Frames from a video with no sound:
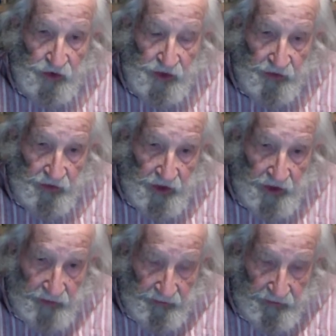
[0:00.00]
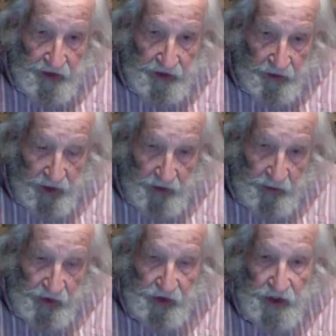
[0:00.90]
of the great
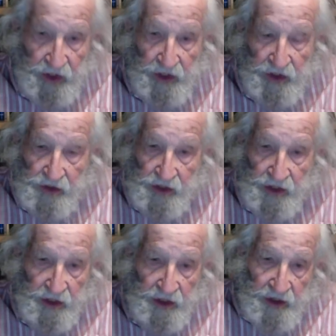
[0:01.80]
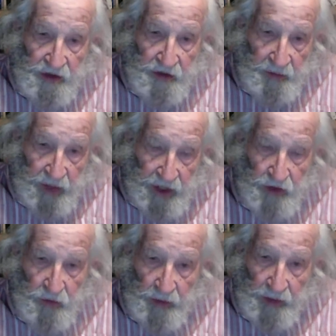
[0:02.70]
buildings, the men
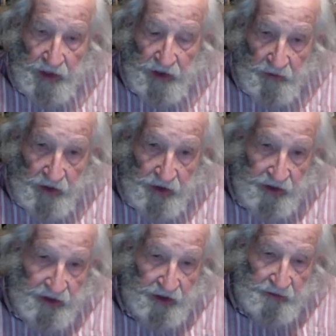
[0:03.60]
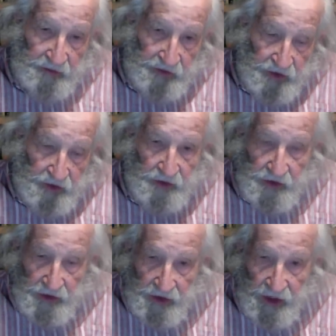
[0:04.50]
and women with their
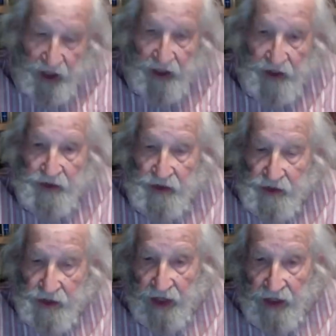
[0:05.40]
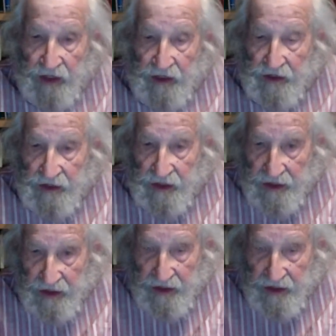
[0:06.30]
suits and ties and jackets and